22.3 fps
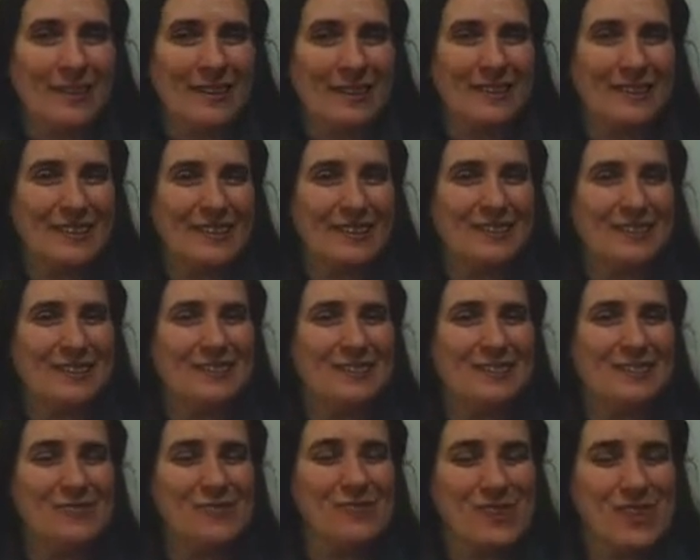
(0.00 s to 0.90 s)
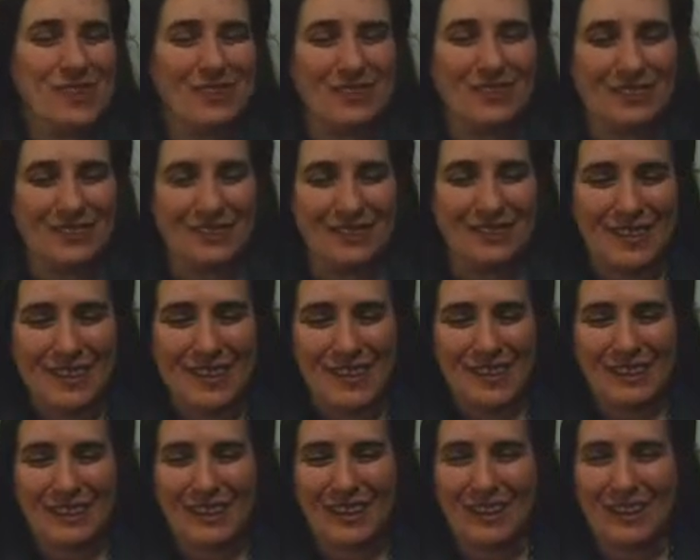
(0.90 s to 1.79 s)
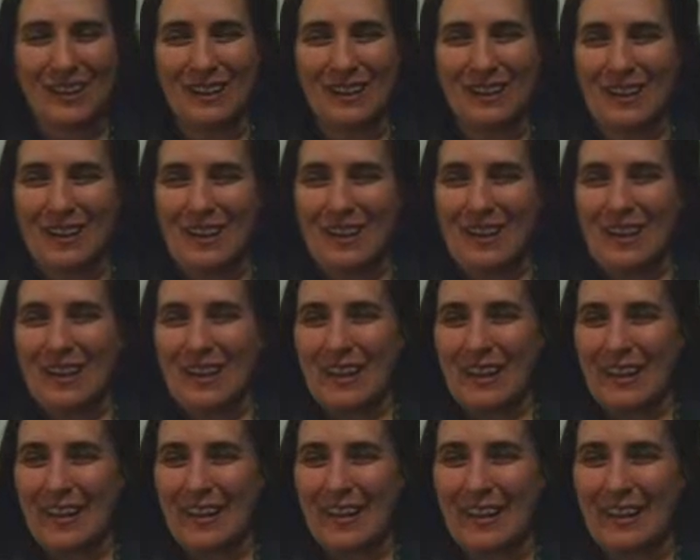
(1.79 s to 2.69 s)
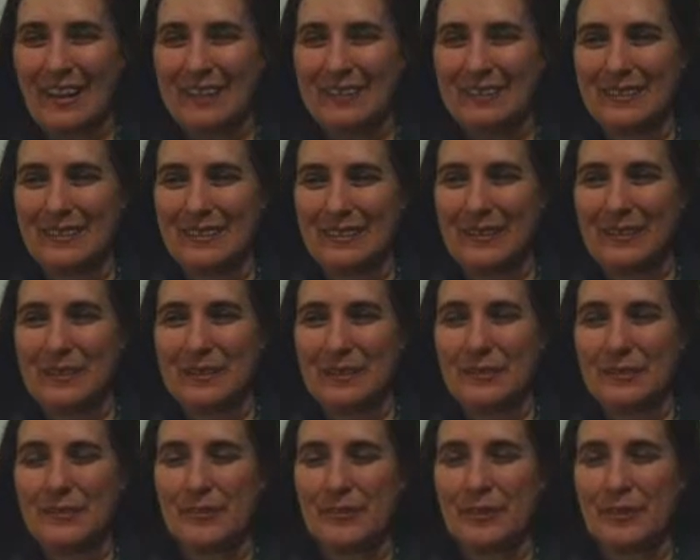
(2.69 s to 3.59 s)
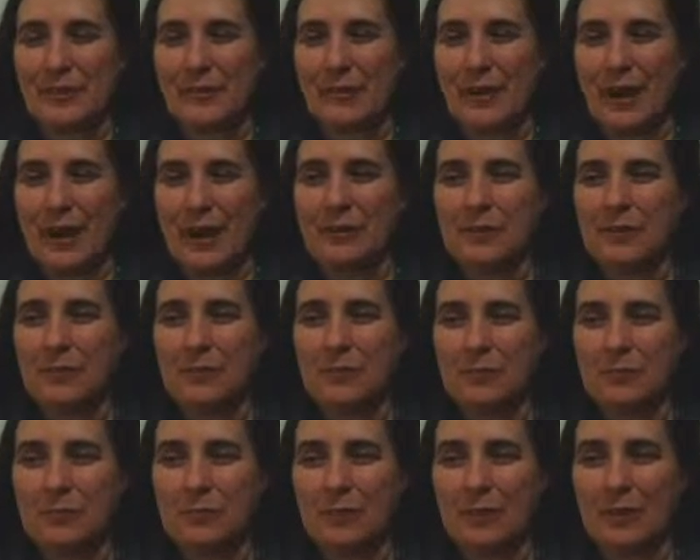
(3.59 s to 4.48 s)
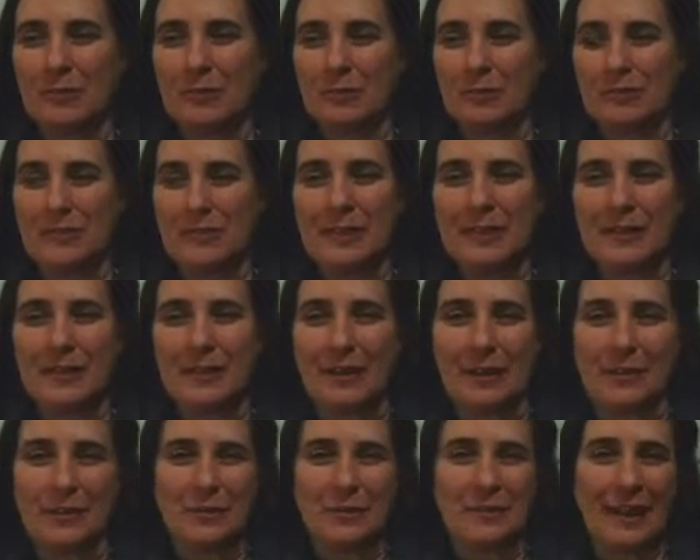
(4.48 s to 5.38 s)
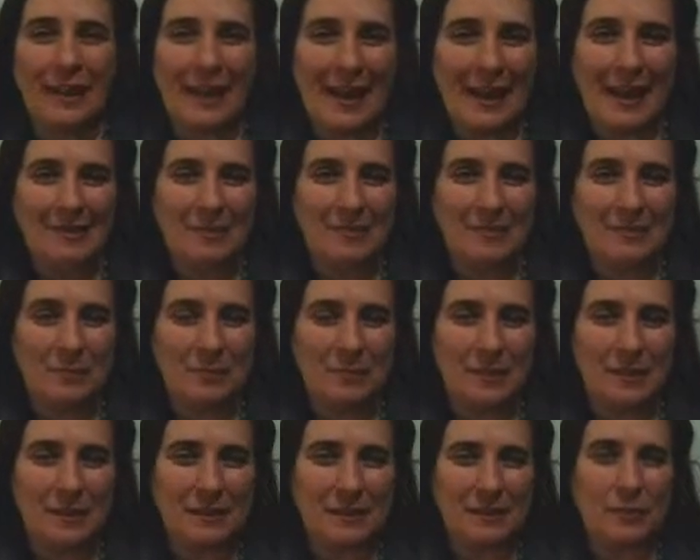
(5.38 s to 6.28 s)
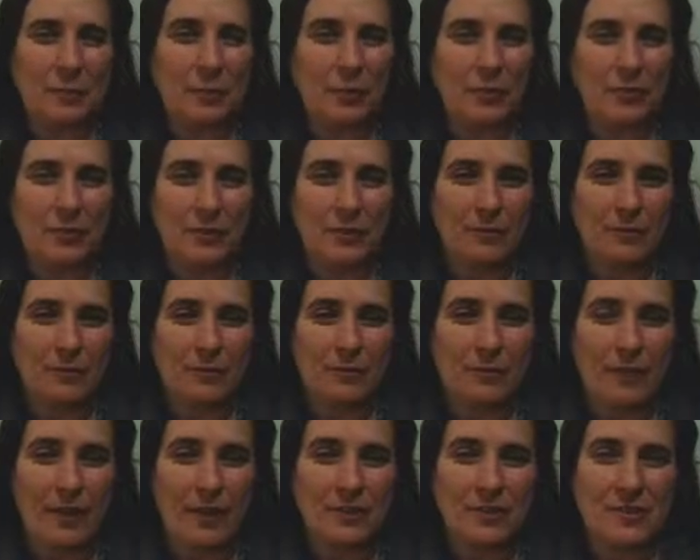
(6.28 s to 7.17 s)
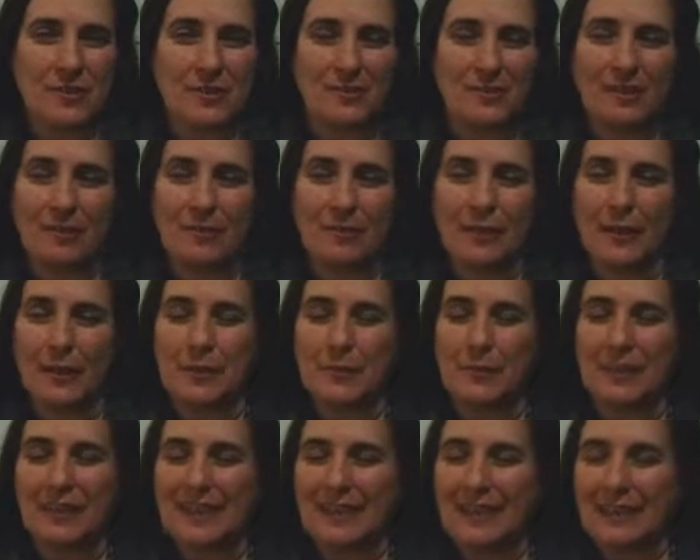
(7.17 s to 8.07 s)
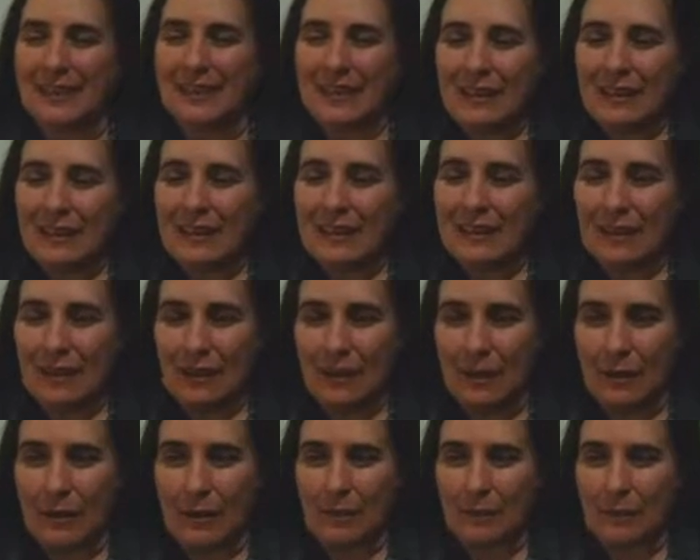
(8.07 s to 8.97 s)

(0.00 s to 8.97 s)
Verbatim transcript: in these fish. And, uh, and so I don't know what was in there. I know they added something supposedly for freshness, like vitamin E, um,